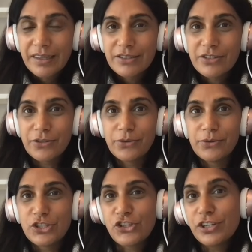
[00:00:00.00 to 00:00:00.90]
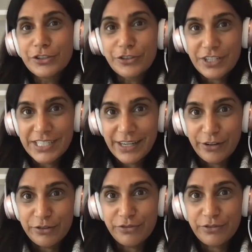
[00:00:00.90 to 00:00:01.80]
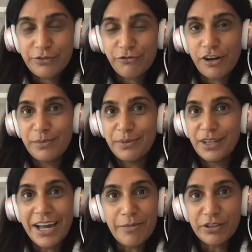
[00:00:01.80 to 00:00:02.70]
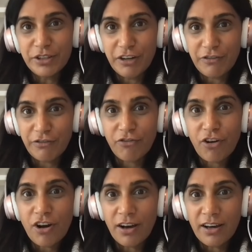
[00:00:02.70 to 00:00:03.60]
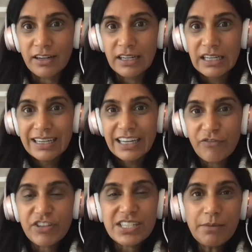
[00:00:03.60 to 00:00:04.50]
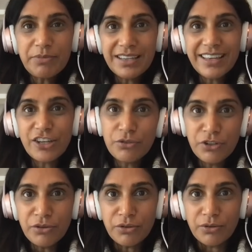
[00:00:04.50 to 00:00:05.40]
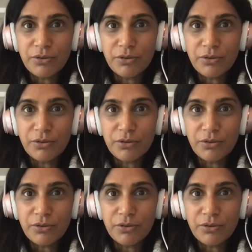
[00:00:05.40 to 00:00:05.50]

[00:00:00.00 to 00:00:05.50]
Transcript: to shield yourself from liability for fraud if it's something that you knew,